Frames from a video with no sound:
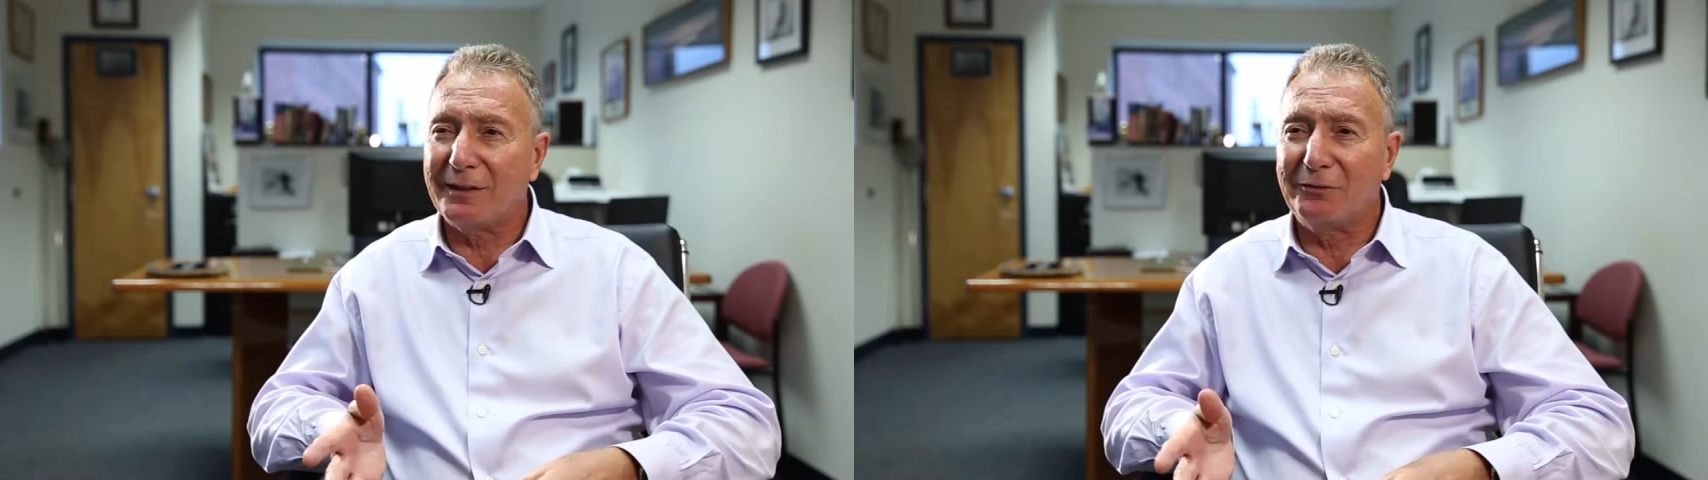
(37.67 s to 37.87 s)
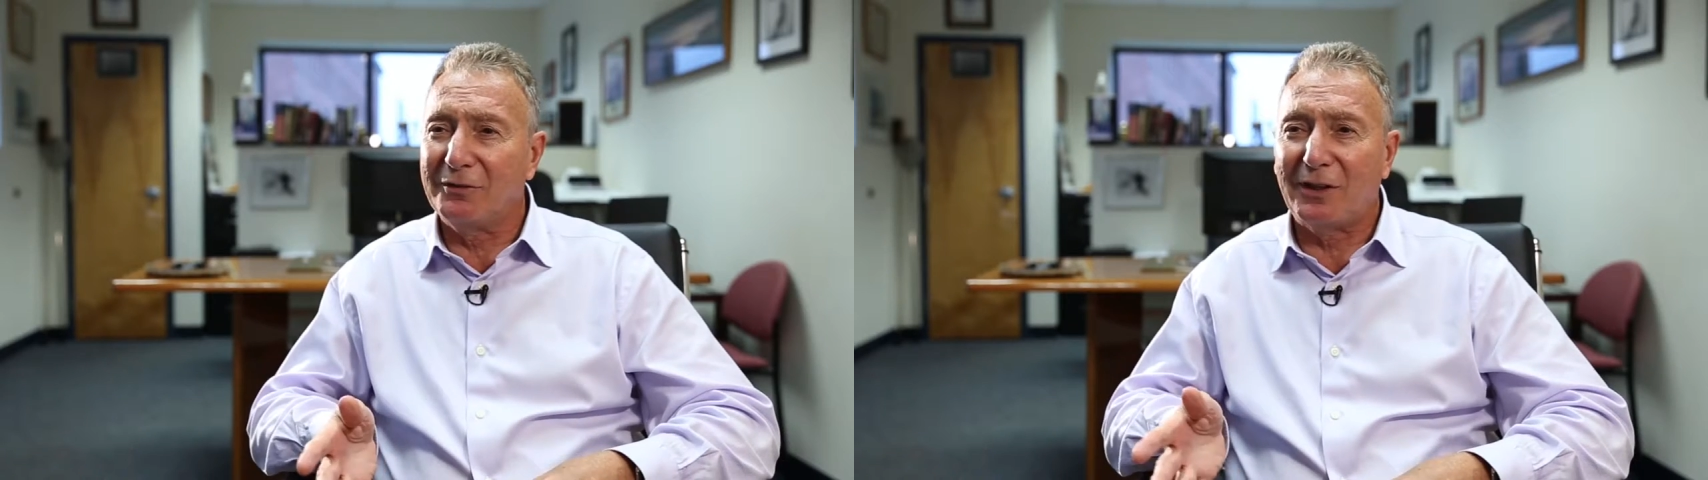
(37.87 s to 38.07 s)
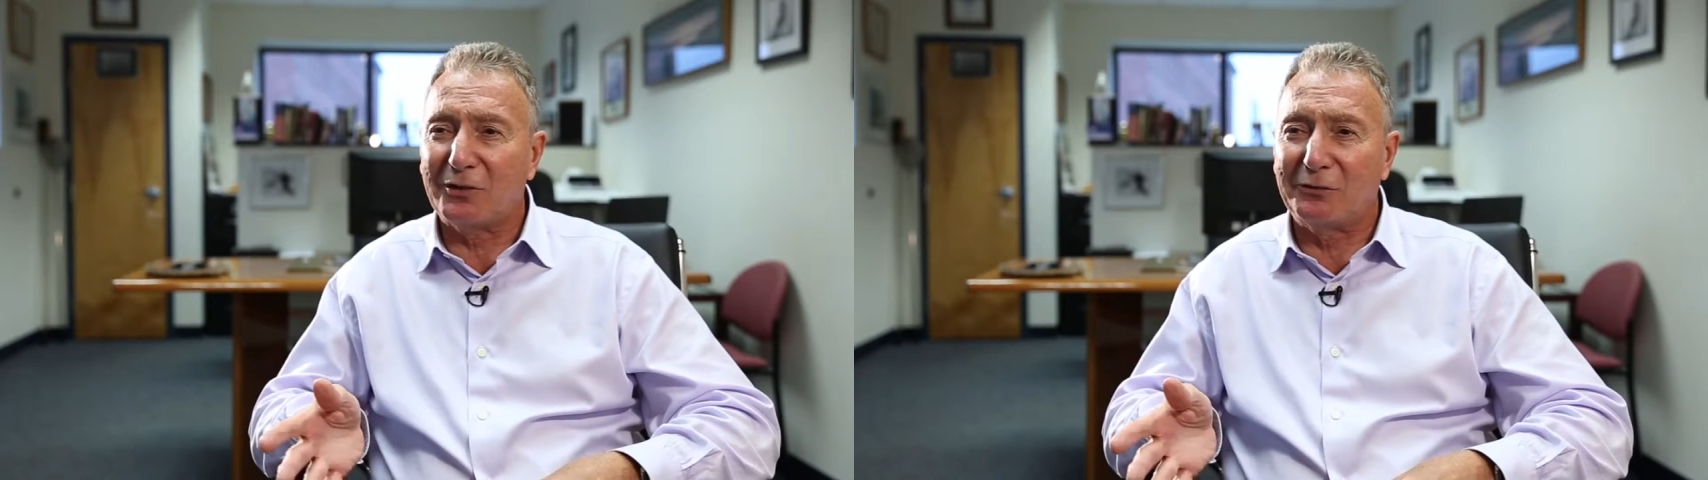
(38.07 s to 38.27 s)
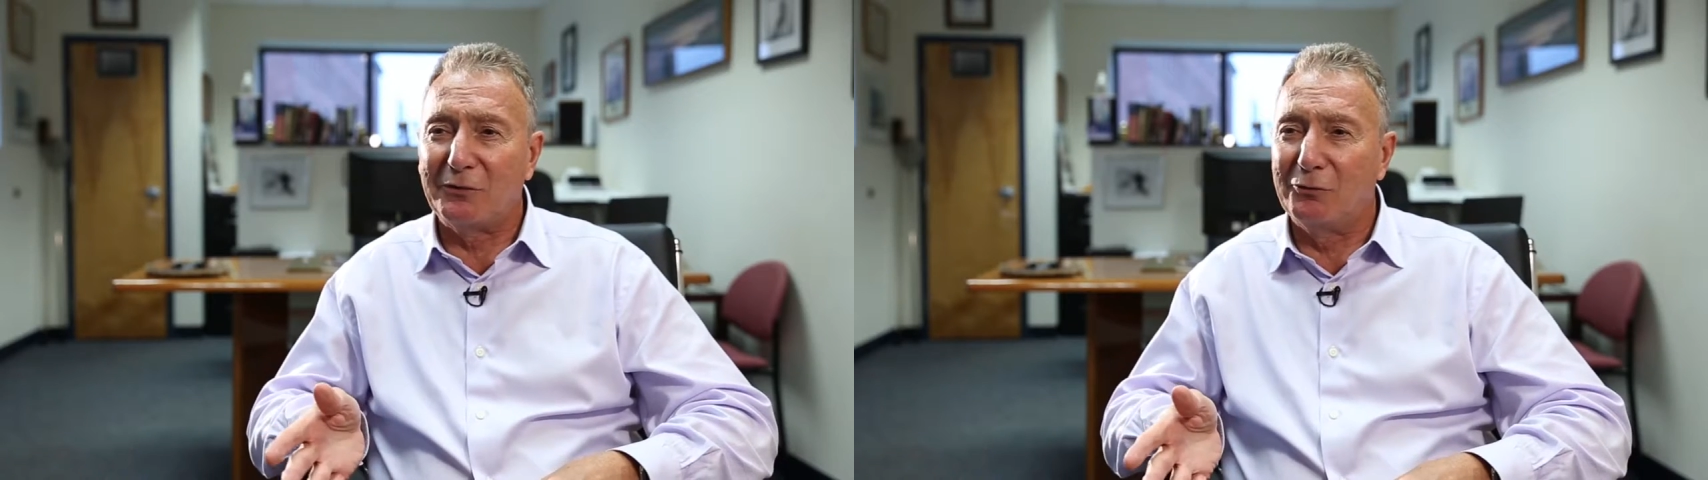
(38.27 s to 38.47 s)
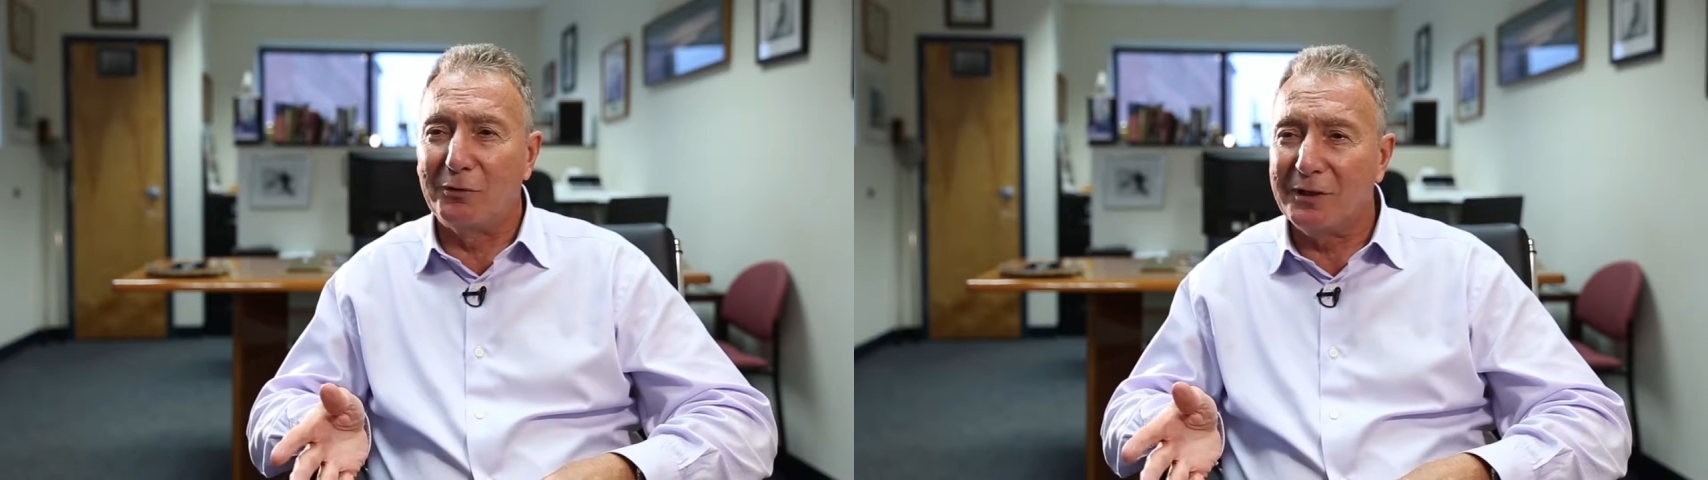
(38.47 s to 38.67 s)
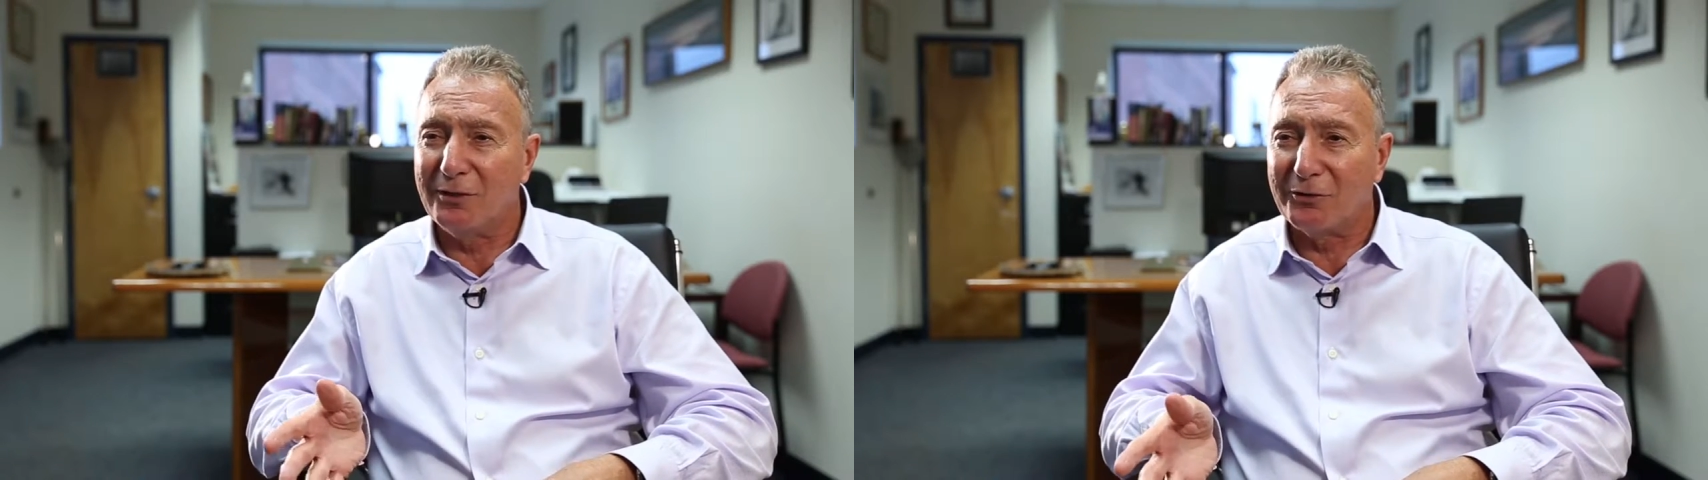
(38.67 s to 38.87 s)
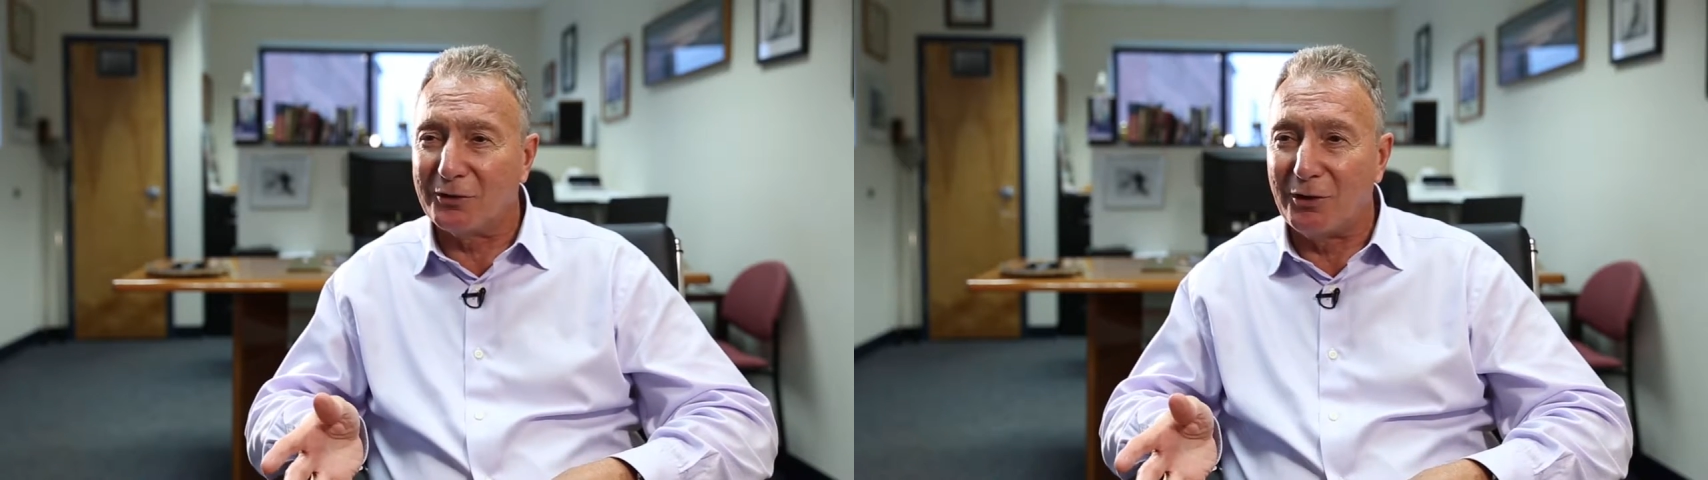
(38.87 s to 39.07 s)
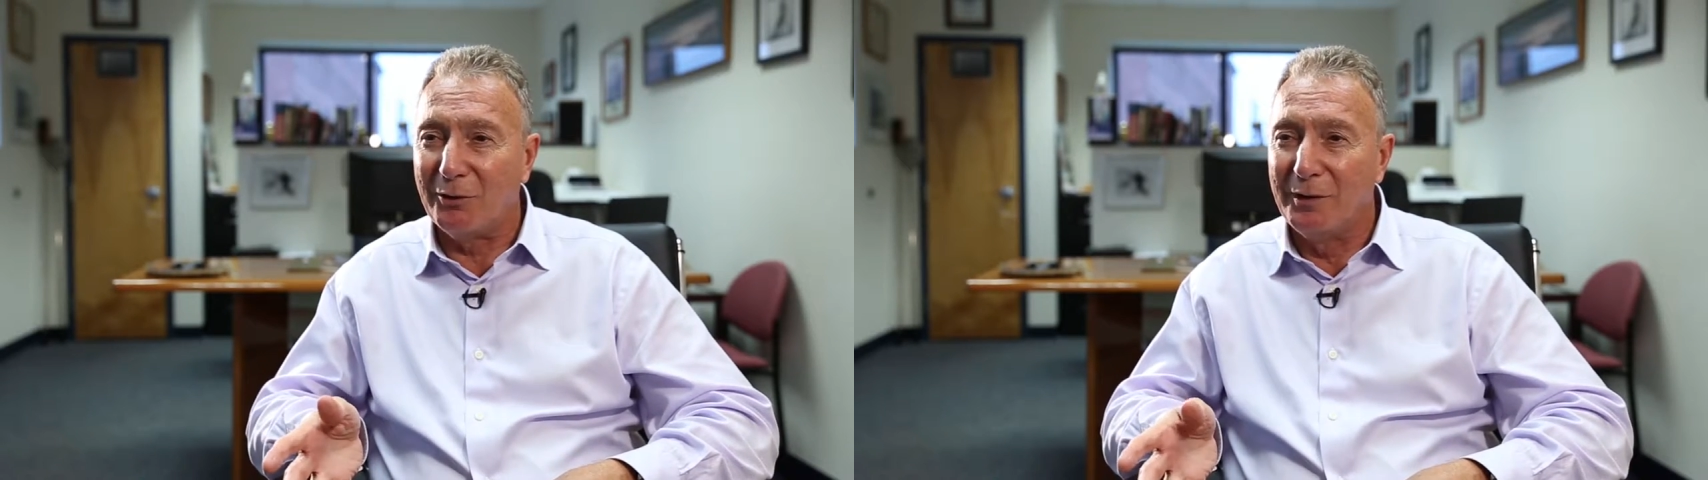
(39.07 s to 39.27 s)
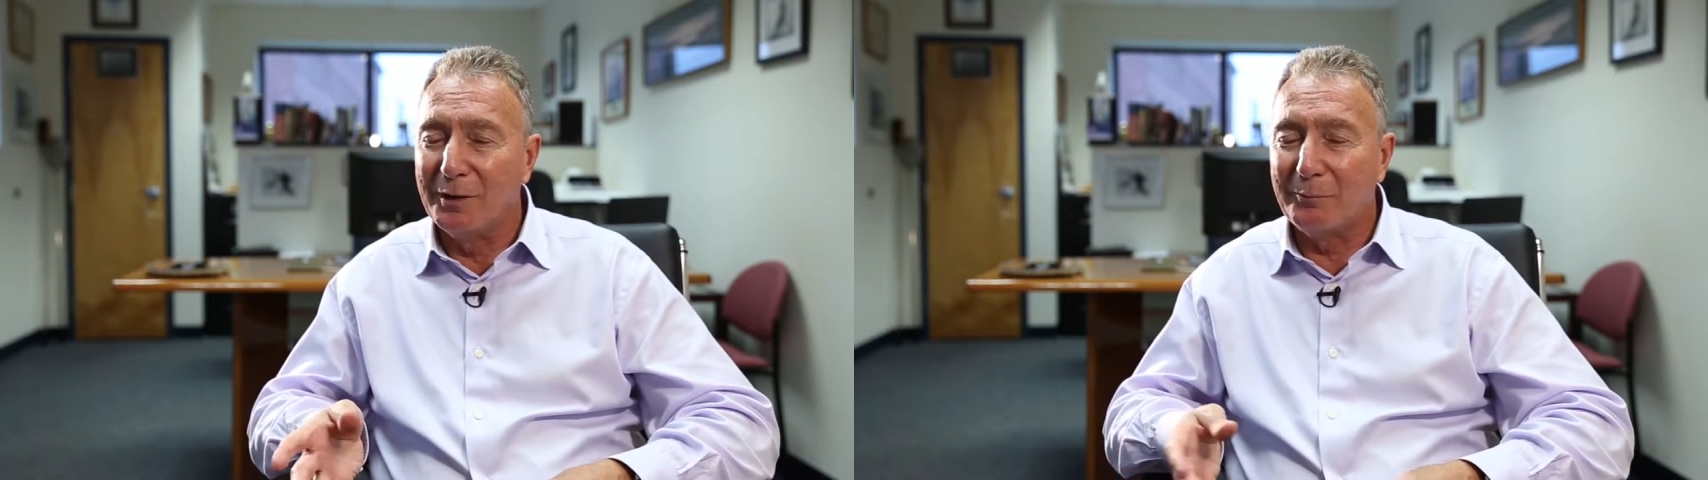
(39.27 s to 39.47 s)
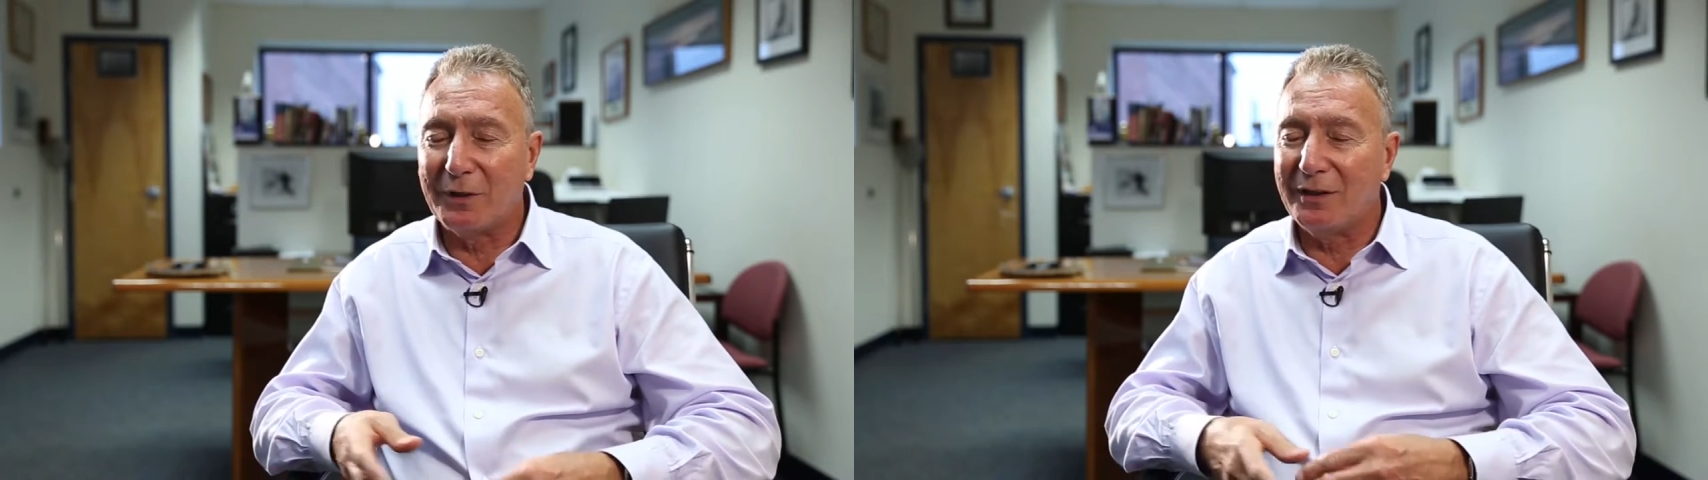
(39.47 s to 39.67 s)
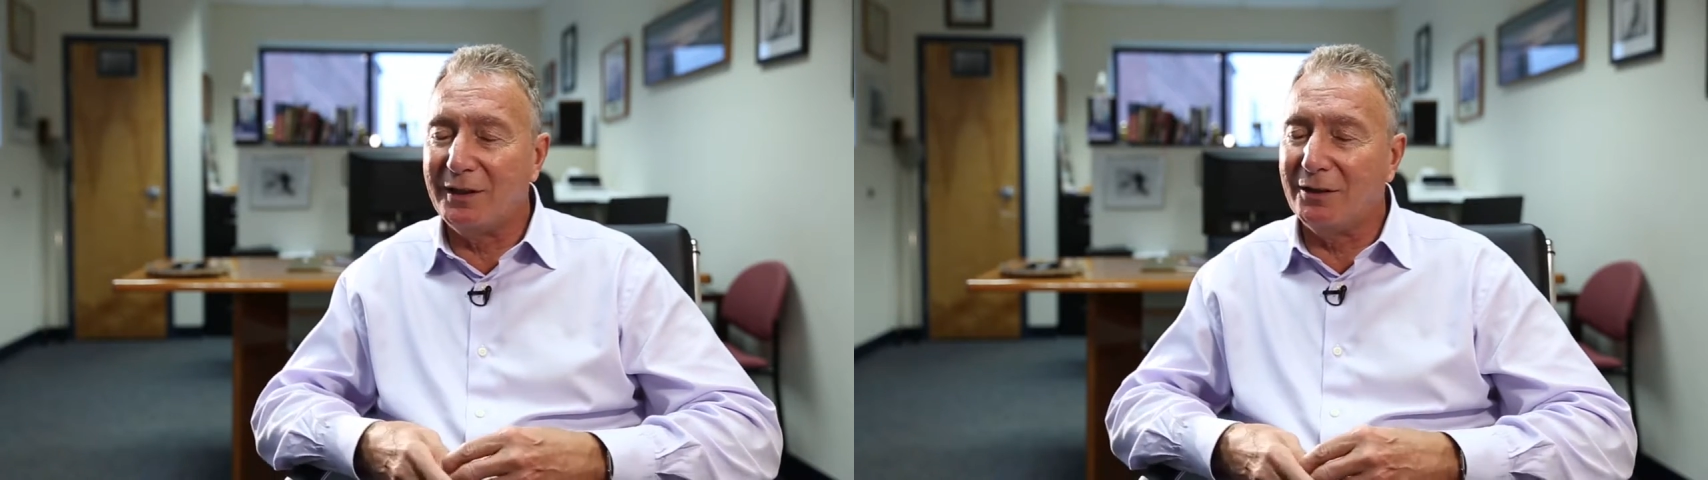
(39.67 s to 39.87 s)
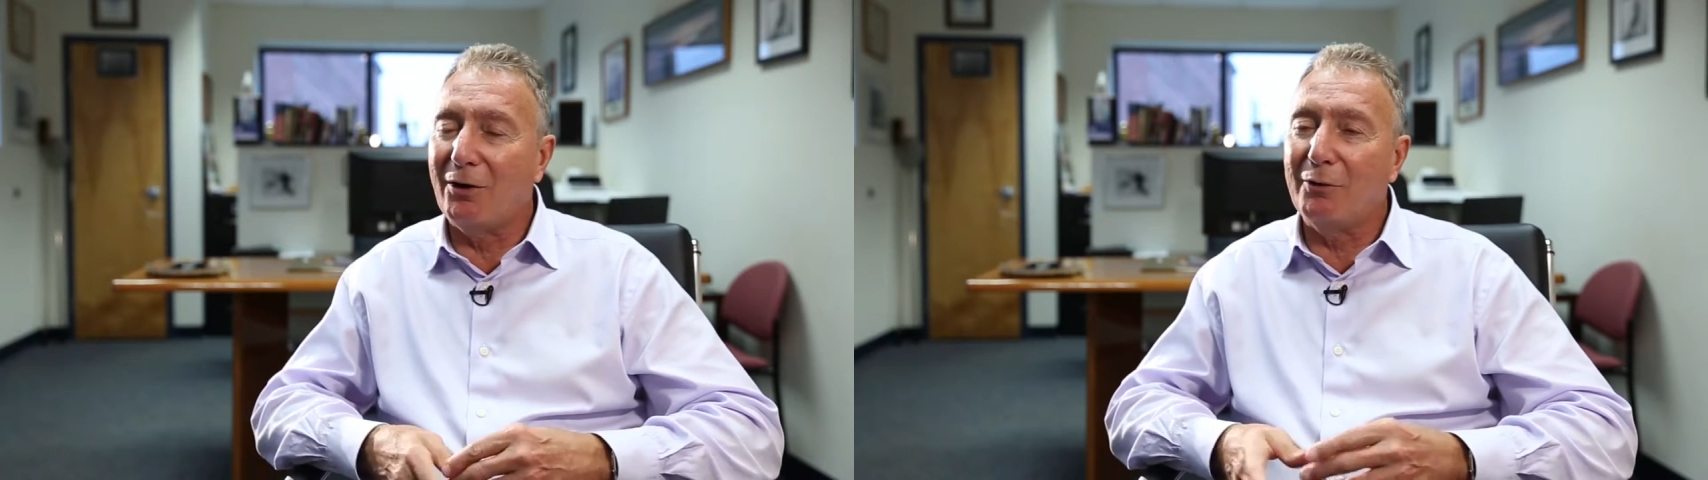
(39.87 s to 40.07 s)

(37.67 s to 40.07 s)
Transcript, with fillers: had that philosophy 40 years ago, but it, it